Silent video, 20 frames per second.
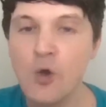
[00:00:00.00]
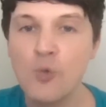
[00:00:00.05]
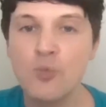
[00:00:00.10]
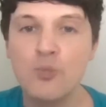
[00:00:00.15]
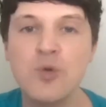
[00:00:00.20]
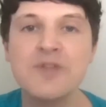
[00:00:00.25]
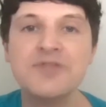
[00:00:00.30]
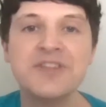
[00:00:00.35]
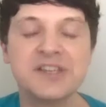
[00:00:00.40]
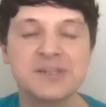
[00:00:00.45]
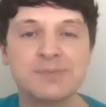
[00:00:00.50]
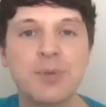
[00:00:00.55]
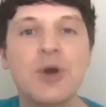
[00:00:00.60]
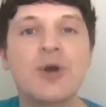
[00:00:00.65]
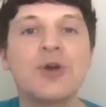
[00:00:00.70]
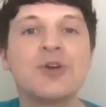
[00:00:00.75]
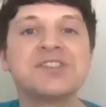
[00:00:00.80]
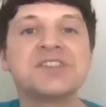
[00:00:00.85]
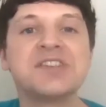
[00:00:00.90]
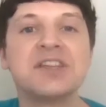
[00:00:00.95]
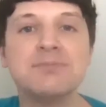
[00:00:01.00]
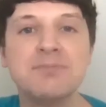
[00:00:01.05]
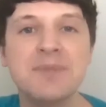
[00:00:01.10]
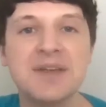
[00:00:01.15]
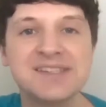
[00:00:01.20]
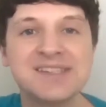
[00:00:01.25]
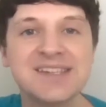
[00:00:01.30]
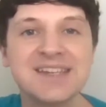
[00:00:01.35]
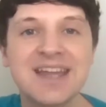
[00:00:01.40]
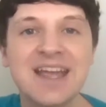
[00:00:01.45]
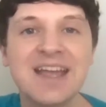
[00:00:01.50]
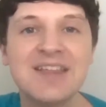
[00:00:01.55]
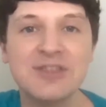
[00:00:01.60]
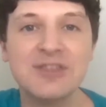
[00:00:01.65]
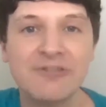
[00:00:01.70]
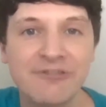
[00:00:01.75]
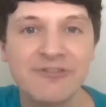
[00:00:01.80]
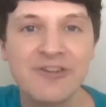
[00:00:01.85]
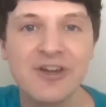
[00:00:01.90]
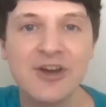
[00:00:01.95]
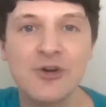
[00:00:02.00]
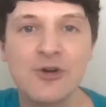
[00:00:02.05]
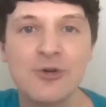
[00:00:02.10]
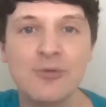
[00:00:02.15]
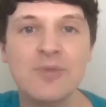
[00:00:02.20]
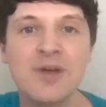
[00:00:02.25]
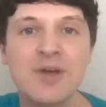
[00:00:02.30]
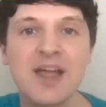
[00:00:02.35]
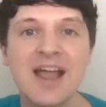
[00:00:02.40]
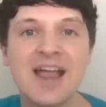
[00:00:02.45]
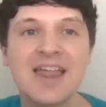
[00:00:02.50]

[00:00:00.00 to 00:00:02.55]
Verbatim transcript: with this person missing in the film,